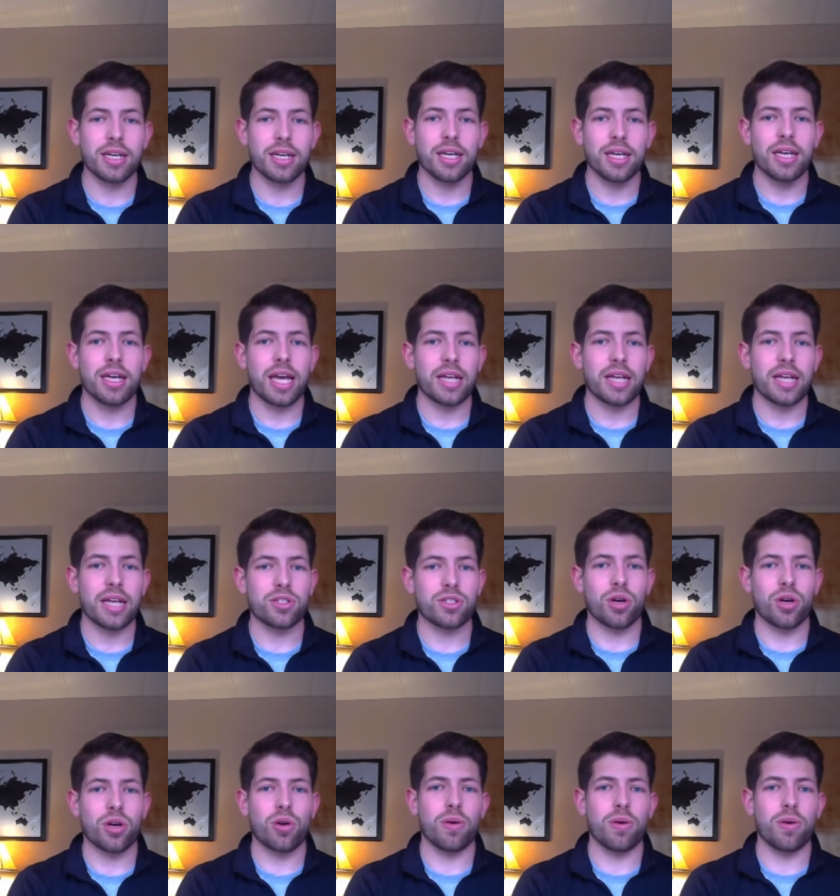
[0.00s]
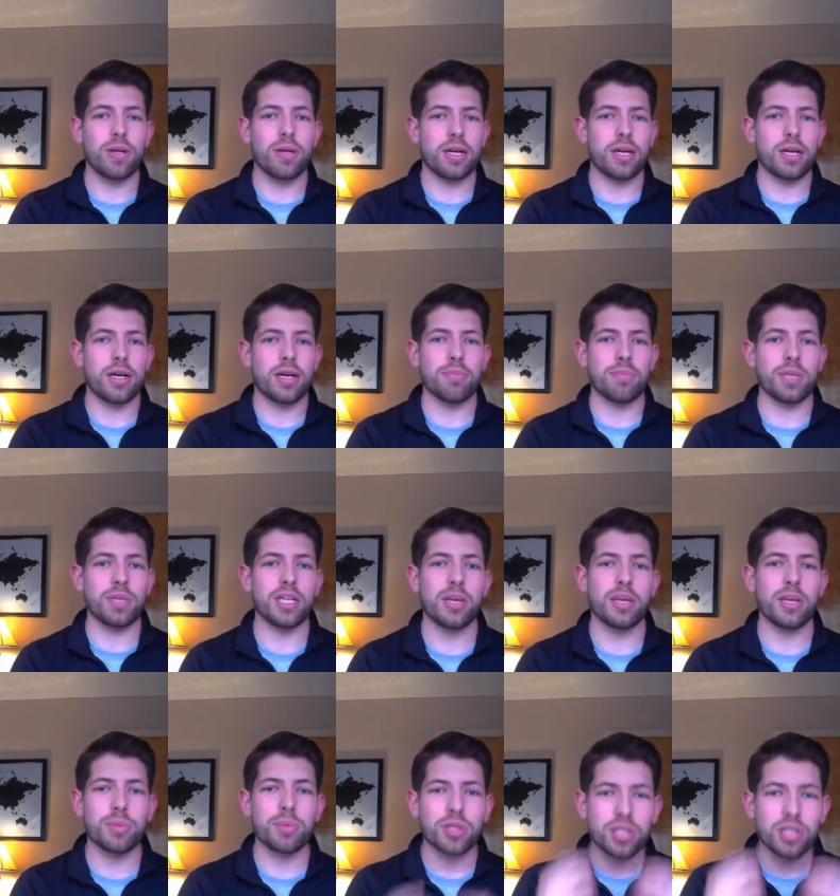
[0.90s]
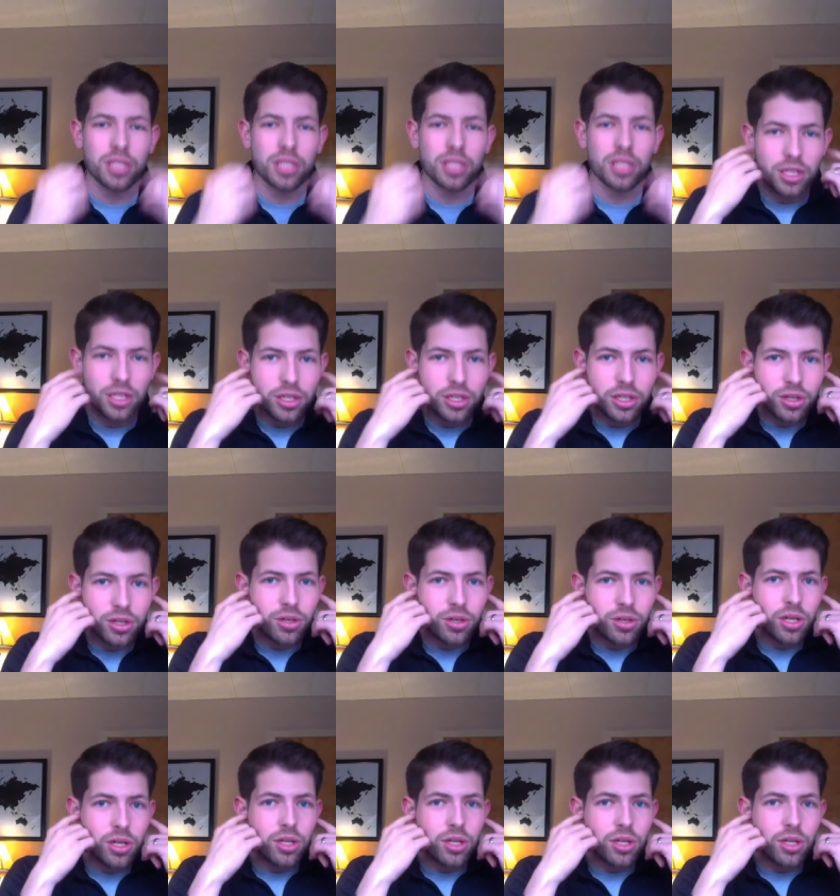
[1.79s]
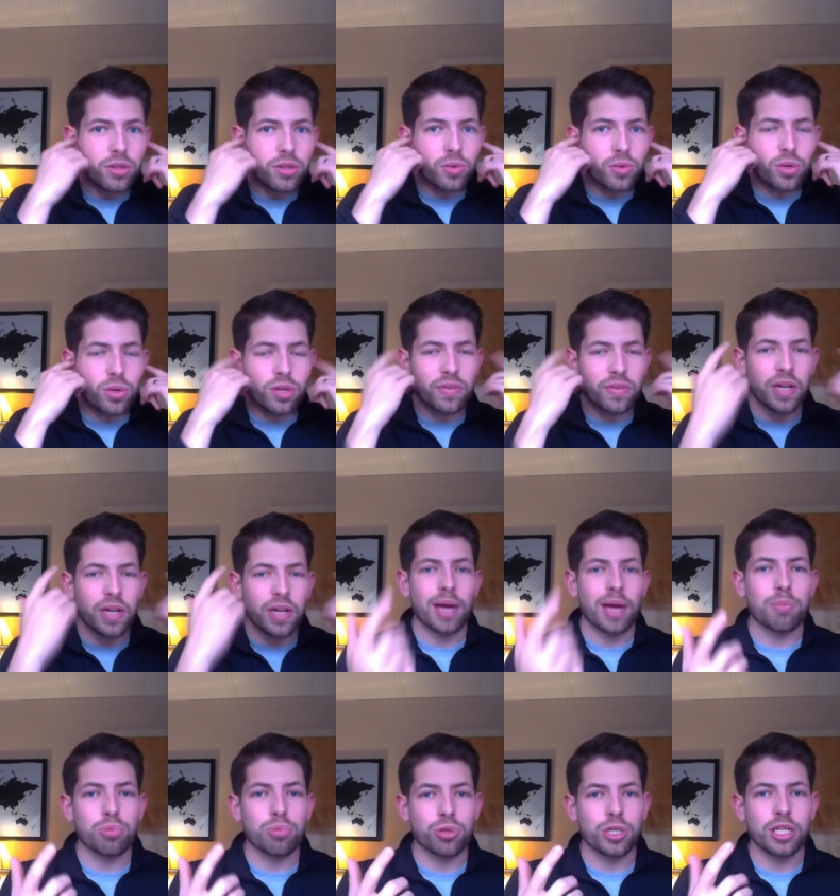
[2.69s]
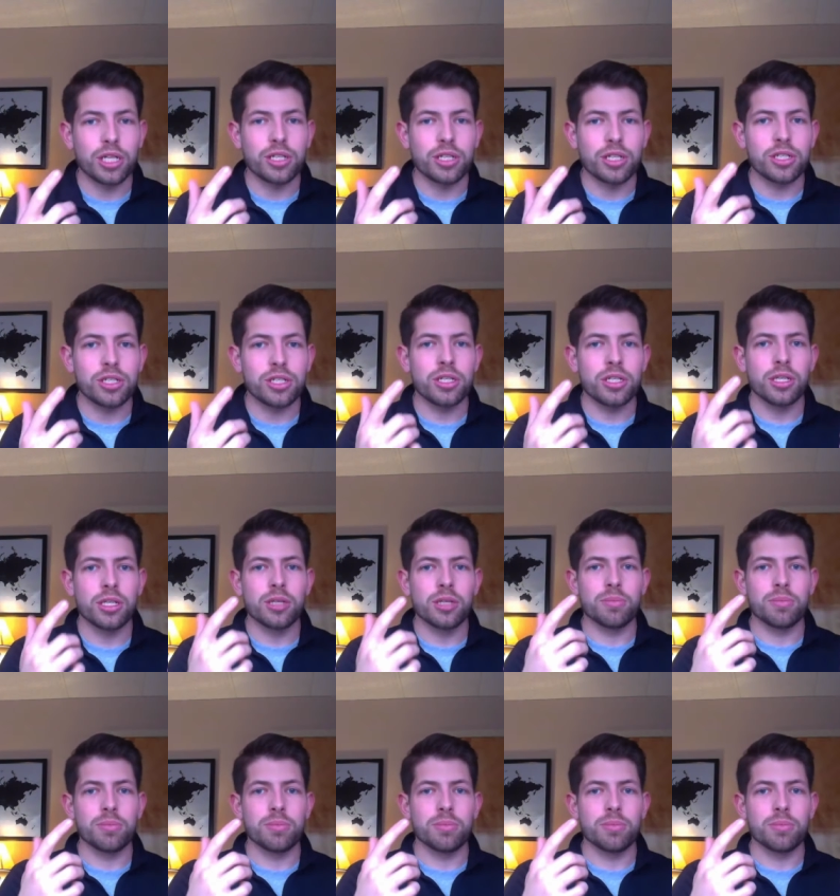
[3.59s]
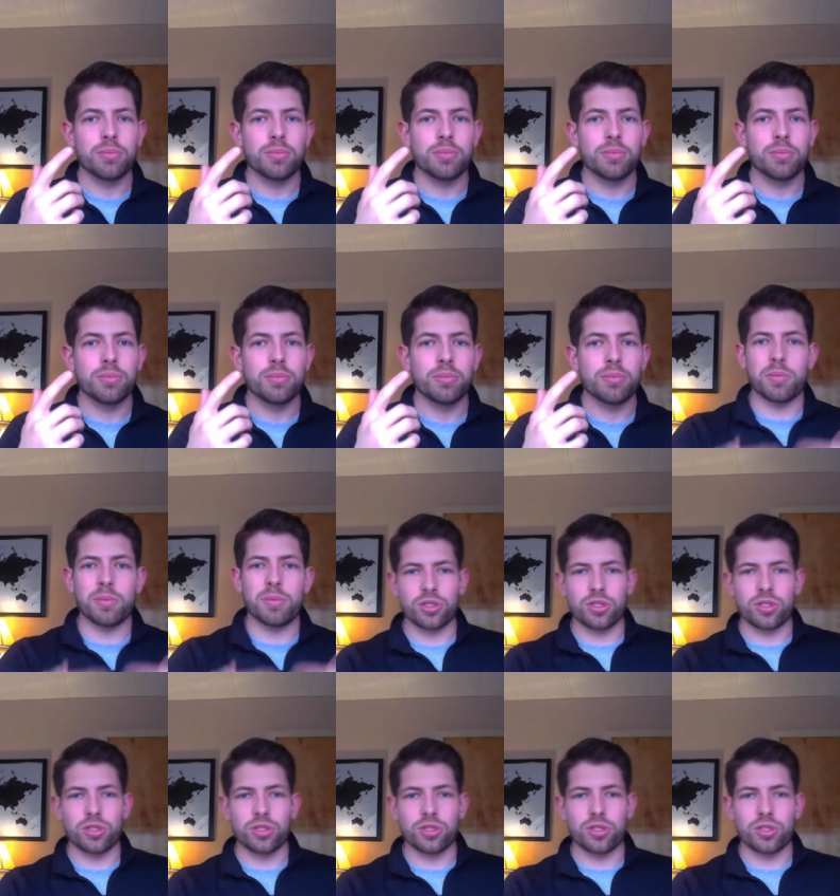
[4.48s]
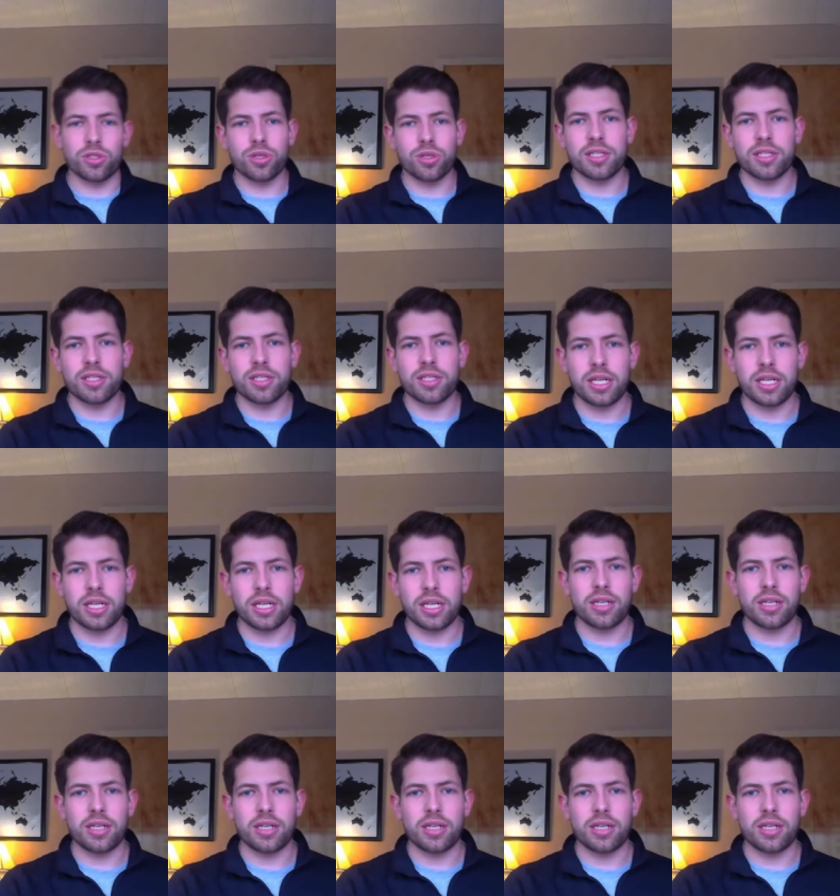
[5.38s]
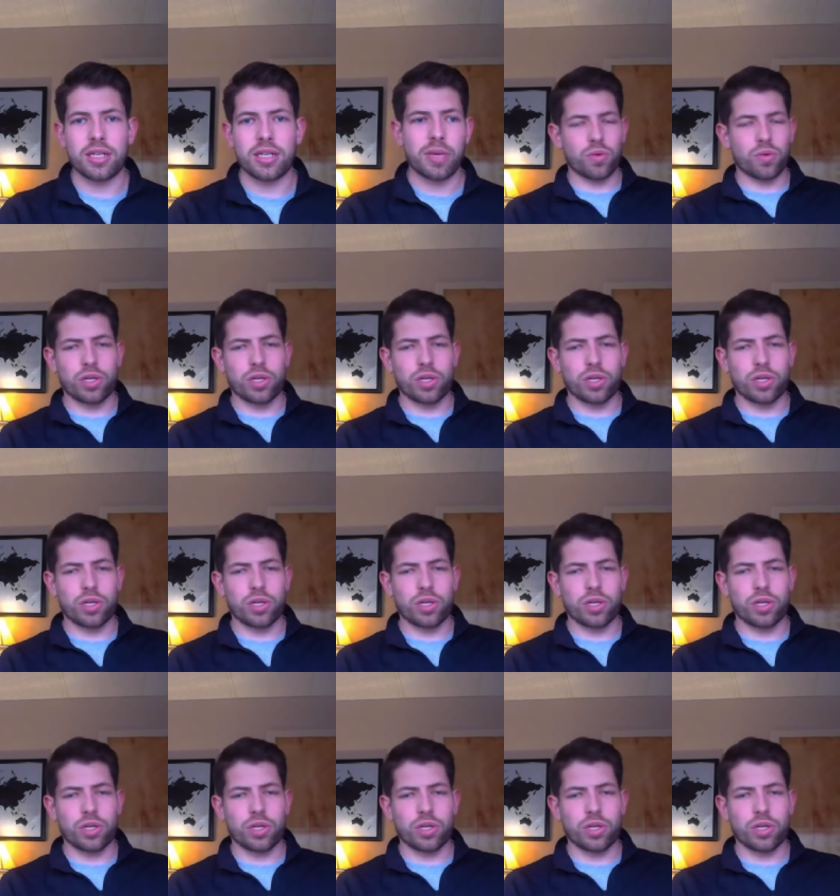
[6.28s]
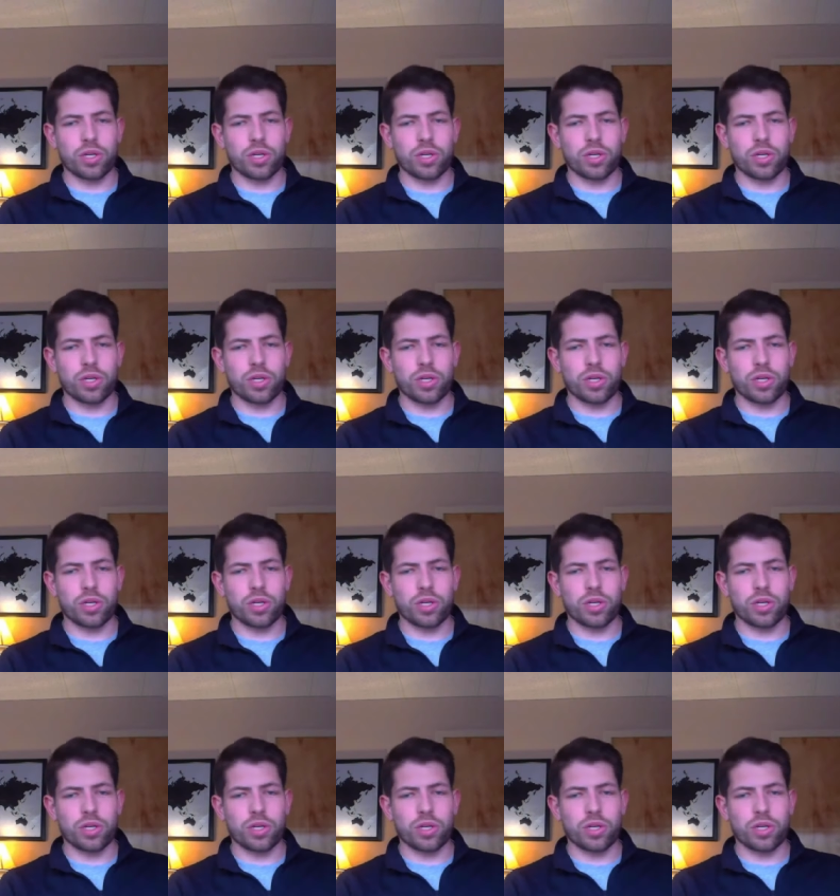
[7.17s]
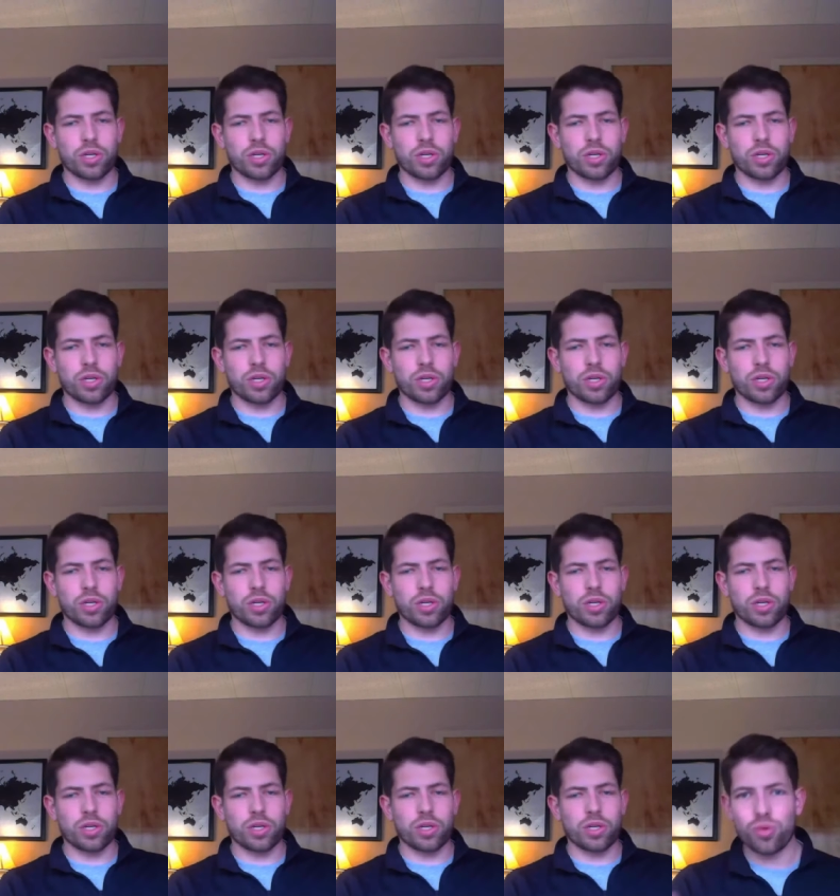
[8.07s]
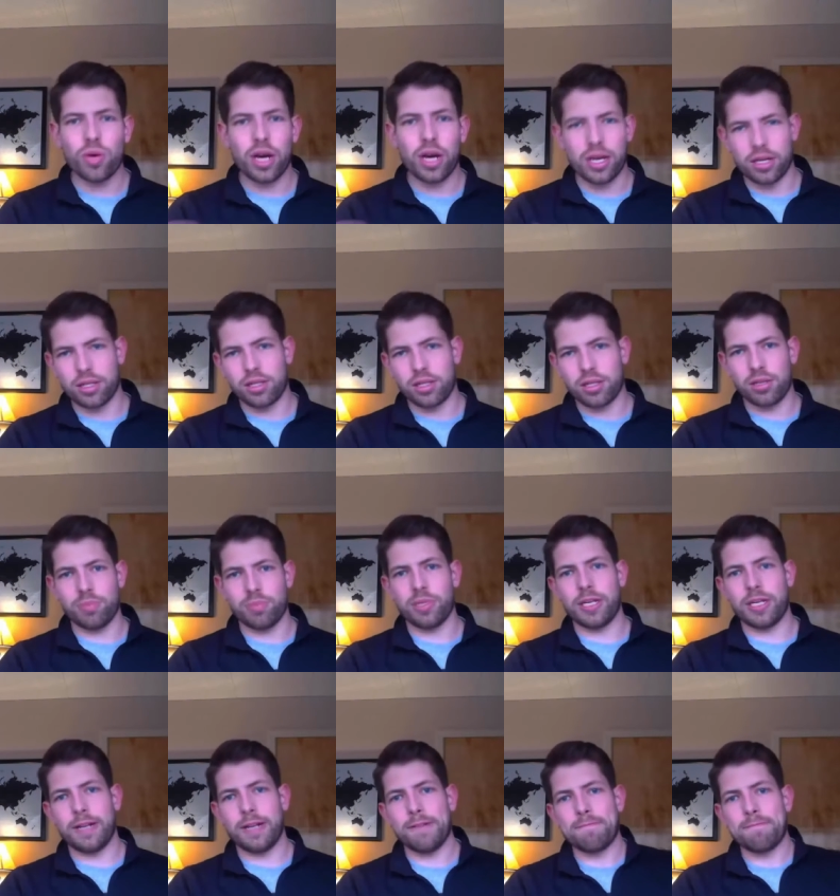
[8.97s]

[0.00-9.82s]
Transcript: And so being able to hear the Word of God preached, being able to internalize it, and then depending on if there's question and answer or discussion, to be able to really chew on it a little bit,